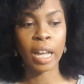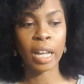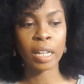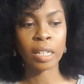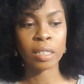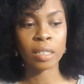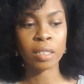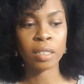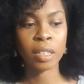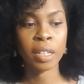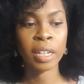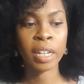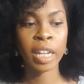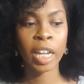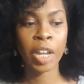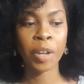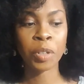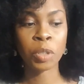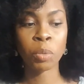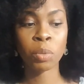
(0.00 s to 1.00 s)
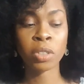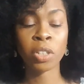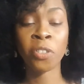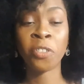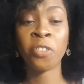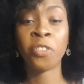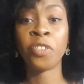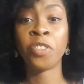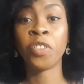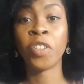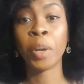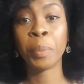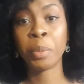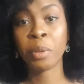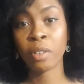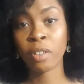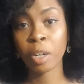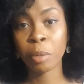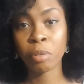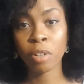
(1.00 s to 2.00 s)
and this was a
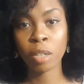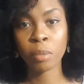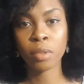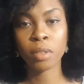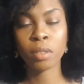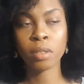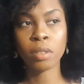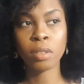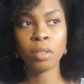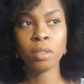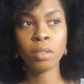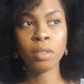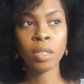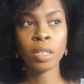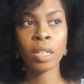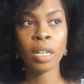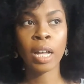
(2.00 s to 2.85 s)
February Primark haul,